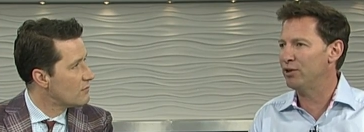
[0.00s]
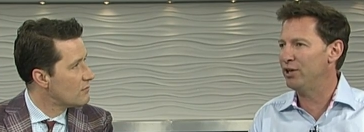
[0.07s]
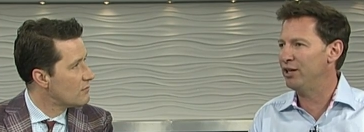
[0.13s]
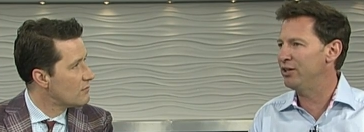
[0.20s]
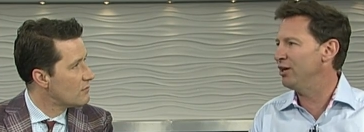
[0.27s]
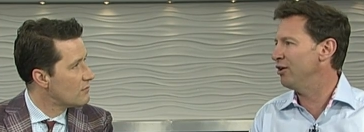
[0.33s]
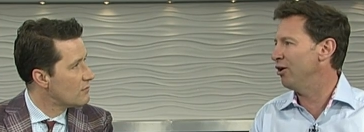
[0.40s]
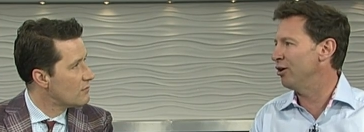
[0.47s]
Speaker 1: of what
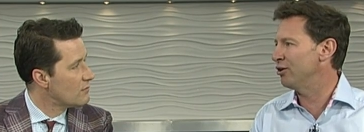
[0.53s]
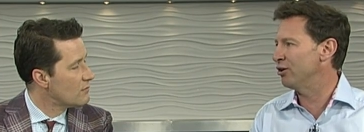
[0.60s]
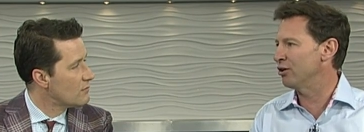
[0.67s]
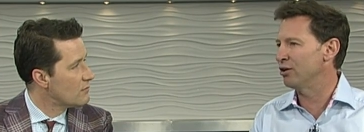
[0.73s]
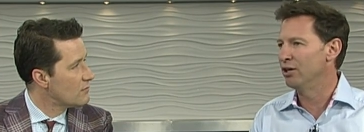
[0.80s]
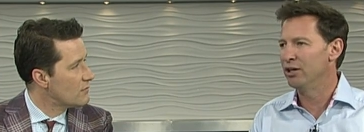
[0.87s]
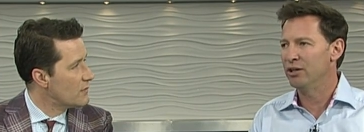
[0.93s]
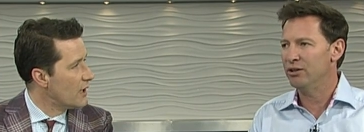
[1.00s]
they did all
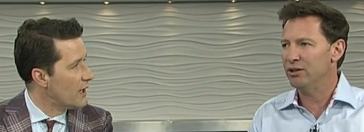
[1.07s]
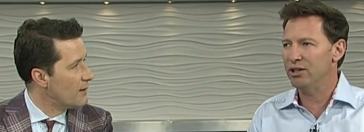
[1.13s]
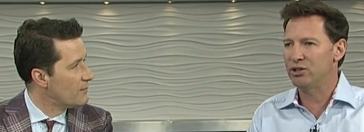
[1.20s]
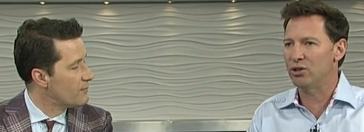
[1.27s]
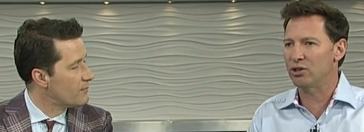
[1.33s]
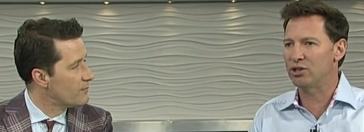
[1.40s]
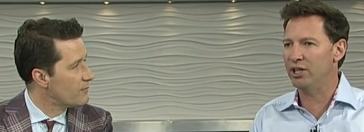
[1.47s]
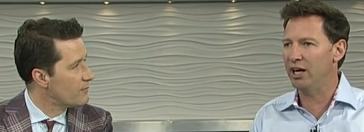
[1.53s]
year. Yeah.
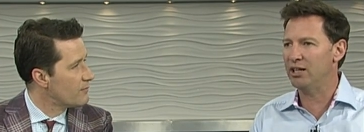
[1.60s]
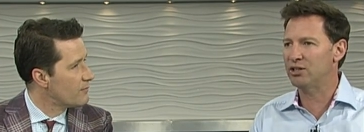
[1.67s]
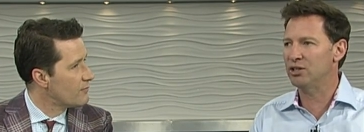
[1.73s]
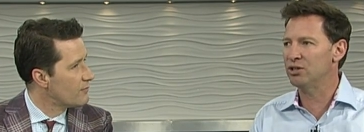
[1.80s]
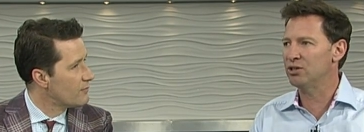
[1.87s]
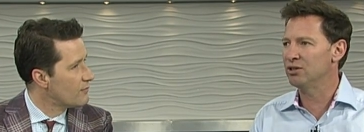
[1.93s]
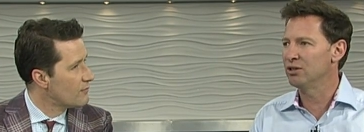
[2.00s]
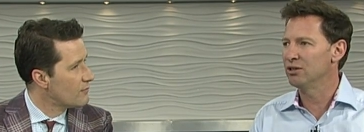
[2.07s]
They took
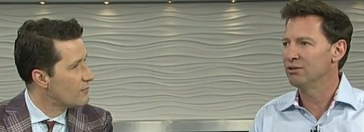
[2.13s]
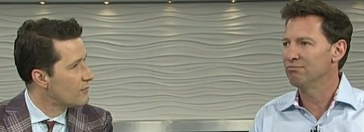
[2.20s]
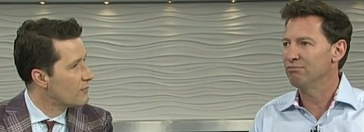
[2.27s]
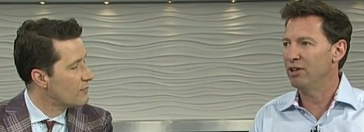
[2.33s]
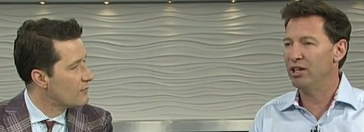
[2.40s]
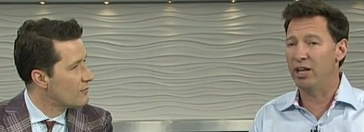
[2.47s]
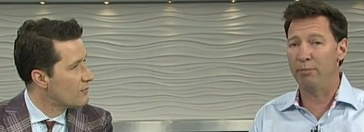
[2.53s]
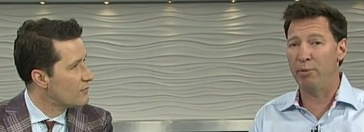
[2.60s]
chances,
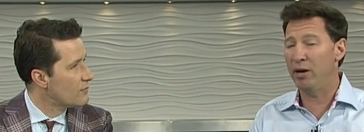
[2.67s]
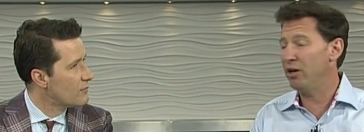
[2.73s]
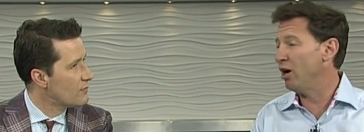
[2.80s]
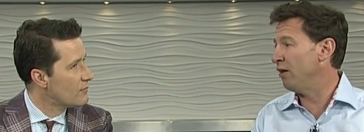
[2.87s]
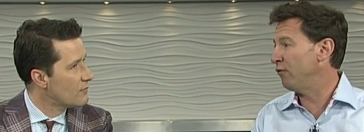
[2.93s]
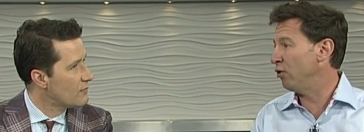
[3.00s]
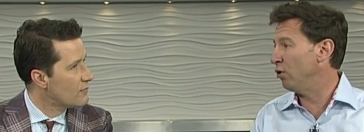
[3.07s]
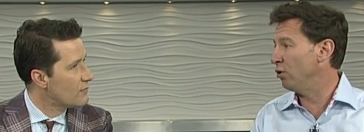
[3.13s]
and they
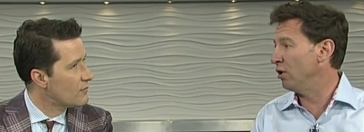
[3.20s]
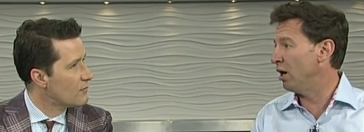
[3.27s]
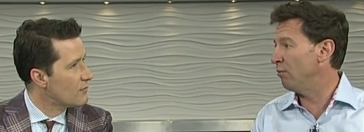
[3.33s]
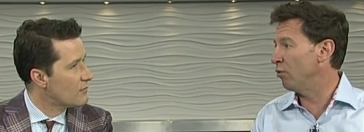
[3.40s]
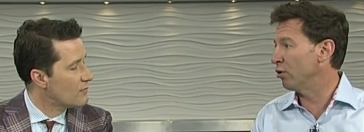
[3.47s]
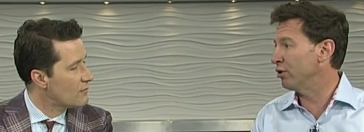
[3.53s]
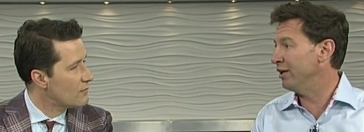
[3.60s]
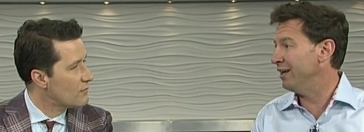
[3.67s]
paid off a whole
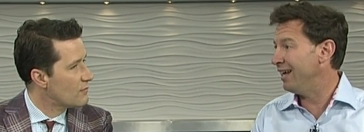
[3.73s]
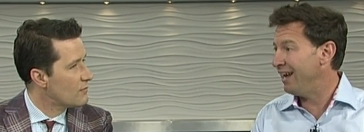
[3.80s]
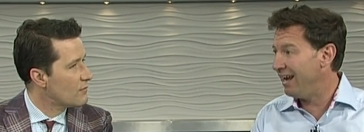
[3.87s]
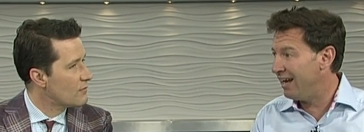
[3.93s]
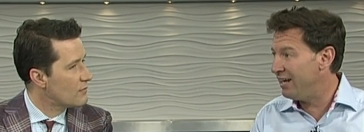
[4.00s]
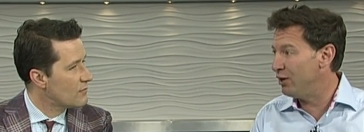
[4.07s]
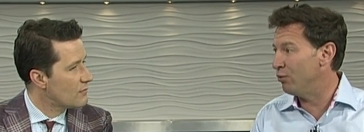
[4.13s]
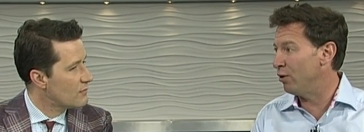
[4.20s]
lot more than
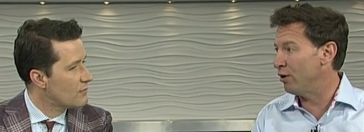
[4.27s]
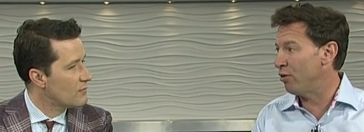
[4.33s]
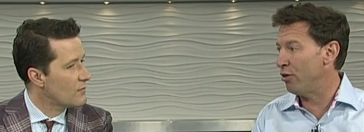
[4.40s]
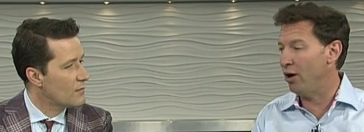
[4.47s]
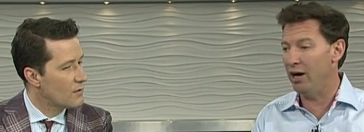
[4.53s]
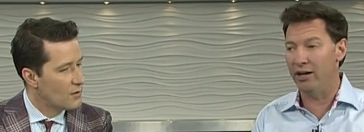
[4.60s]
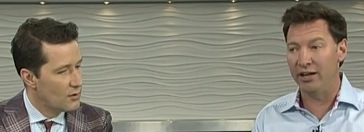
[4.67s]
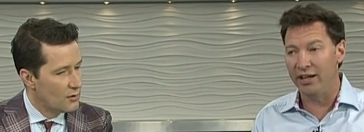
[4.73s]
anyone
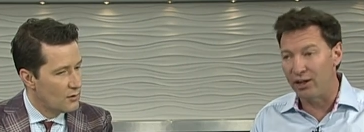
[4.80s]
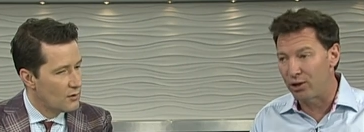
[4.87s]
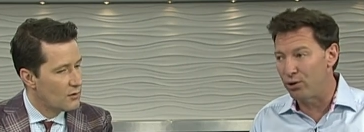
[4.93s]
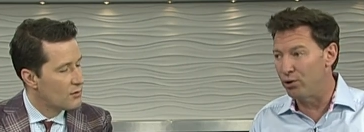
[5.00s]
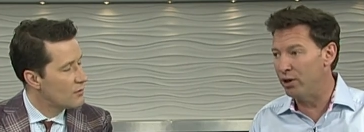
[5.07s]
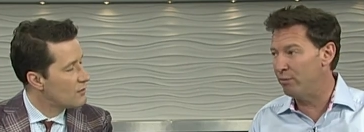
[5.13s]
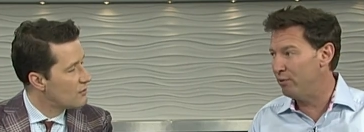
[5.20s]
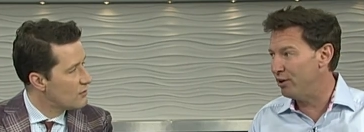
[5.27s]
thought,
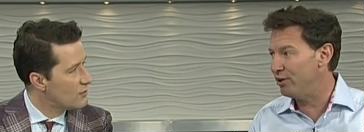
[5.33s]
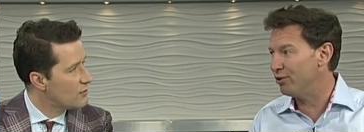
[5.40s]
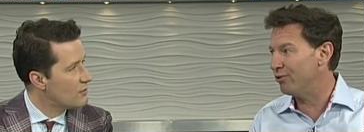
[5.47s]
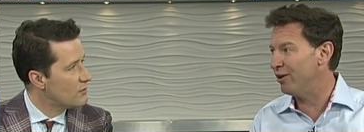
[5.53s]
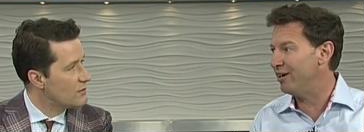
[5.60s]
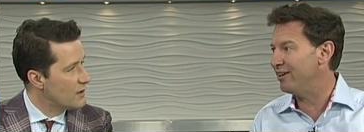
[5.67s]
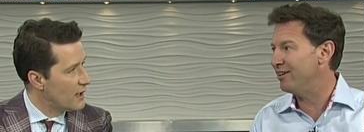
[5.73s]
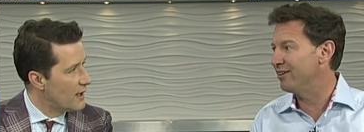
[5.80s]
including me.
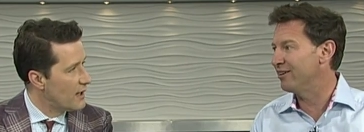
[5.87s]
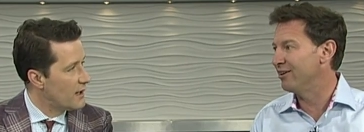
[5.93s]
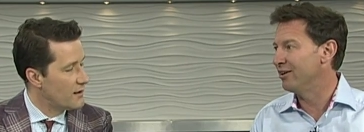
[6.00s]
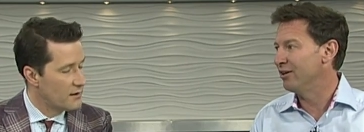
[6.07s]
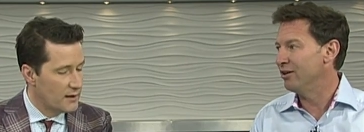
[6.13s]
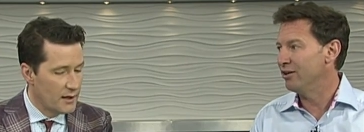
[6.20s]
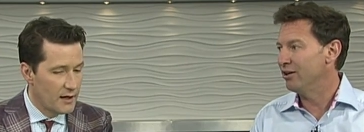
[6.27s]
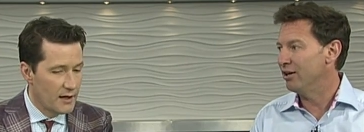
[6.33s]
You're right.
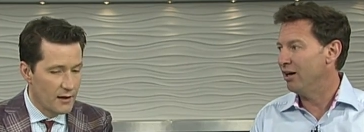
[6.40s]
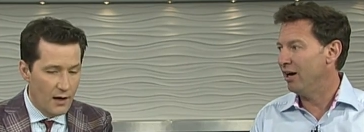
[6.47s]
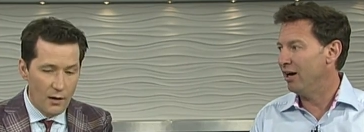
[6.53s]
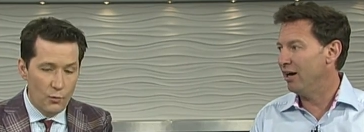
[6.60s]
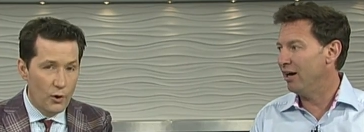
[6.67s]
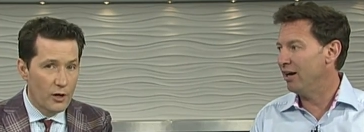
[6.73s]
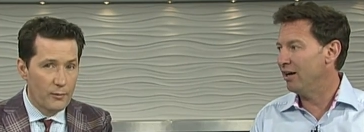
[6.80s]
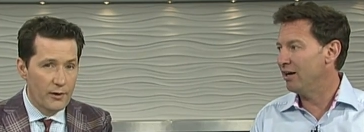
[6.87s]
Speaker 2: Yeah, yeah.
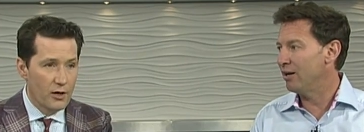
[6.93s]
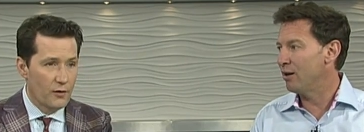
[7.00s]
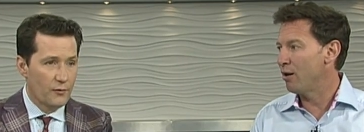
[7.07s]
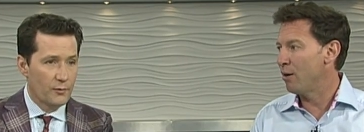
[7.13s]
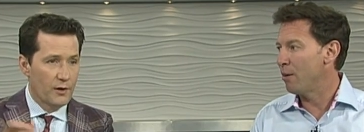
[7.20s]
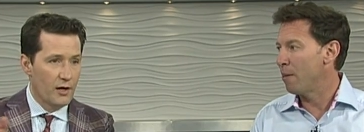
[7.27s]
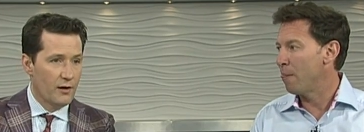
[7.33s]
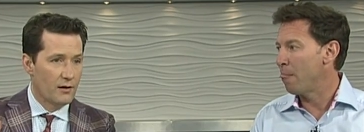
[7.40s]
Uh, where do we
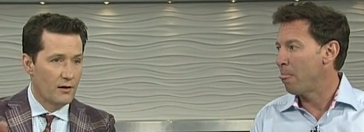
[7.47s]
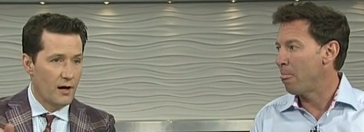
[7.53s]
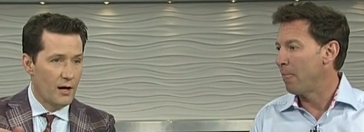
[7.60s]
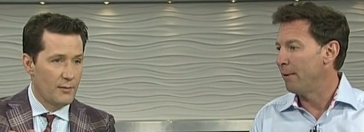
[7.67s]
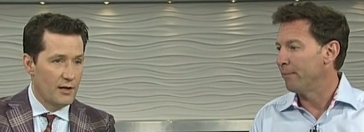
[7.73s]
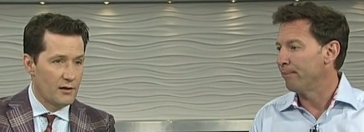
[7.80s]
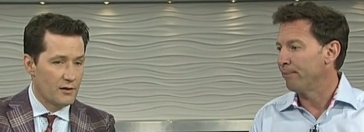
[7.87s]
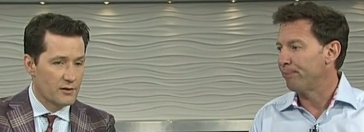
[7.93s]
go from here?
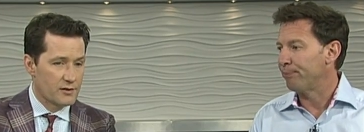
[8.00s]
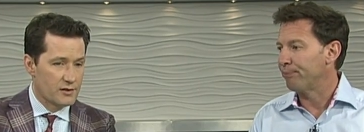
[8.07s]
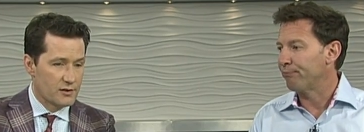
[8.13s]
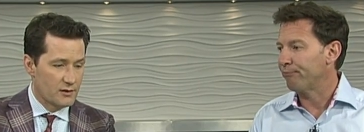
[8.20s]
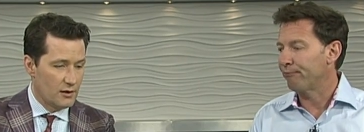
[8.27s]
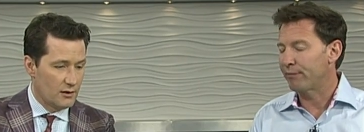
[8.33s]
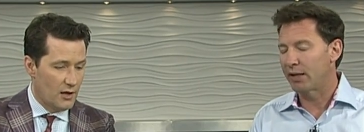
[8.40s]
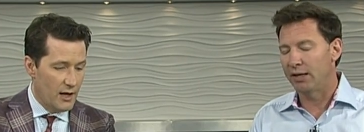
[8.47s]
I mean,
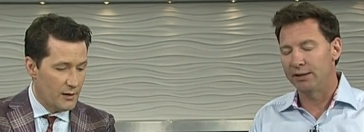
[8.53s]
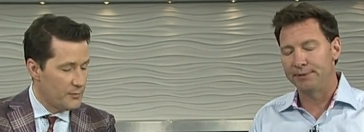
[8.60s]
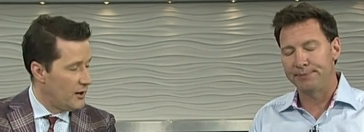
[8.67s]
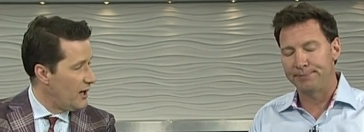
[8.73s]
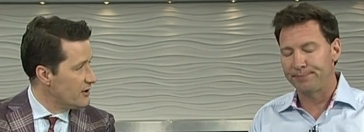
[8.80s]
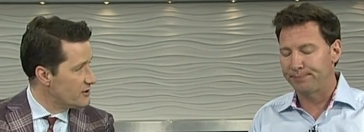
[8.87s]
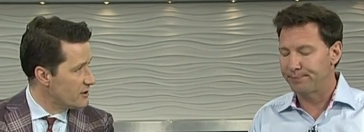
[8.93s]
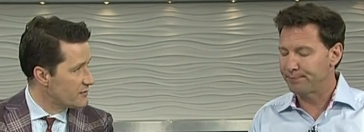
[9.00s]
there's a lot of
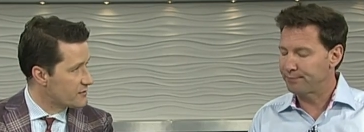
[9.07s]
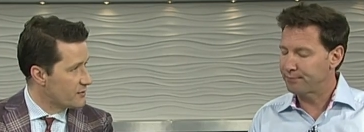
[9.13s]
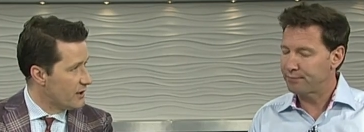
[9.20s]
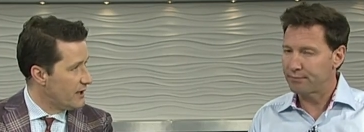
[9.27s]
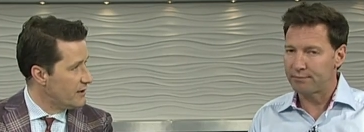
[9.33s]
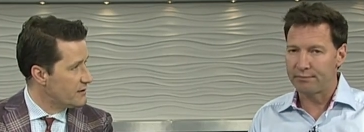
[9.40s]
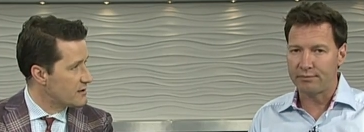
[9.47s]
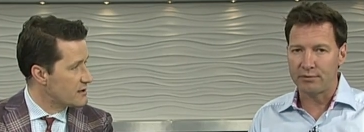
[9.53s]
positives,
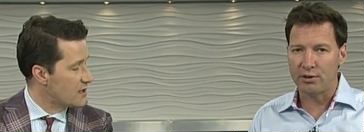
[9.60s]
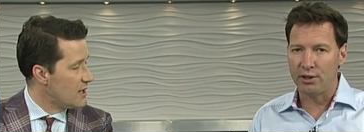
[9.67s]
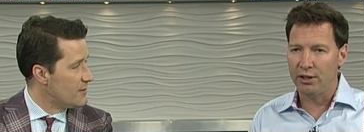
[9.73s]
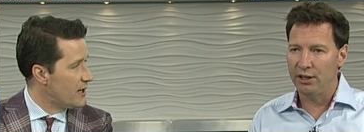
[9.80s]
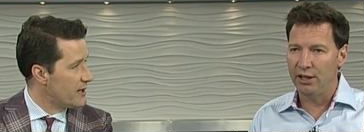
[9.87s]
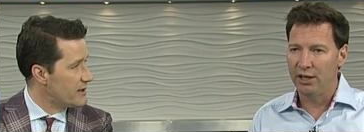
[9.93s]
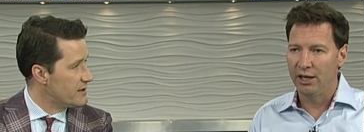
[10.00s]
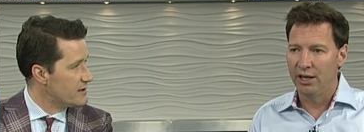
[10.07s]
right, to
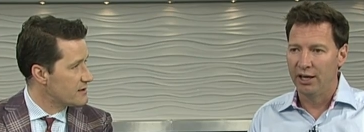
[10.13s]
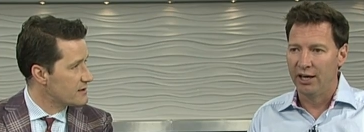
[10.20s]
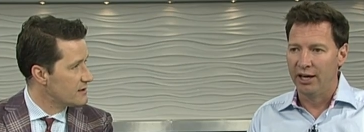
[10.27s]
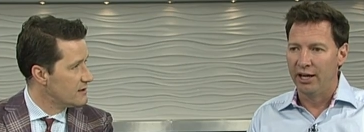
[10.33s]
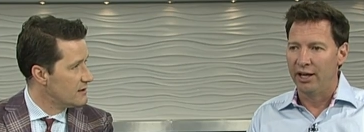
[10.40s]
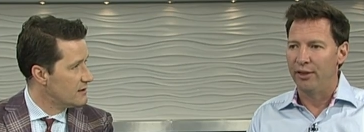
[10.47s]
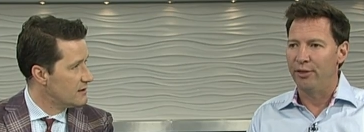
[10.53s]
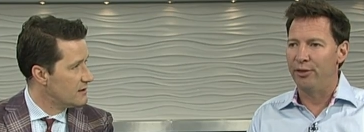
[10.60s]
come out of this?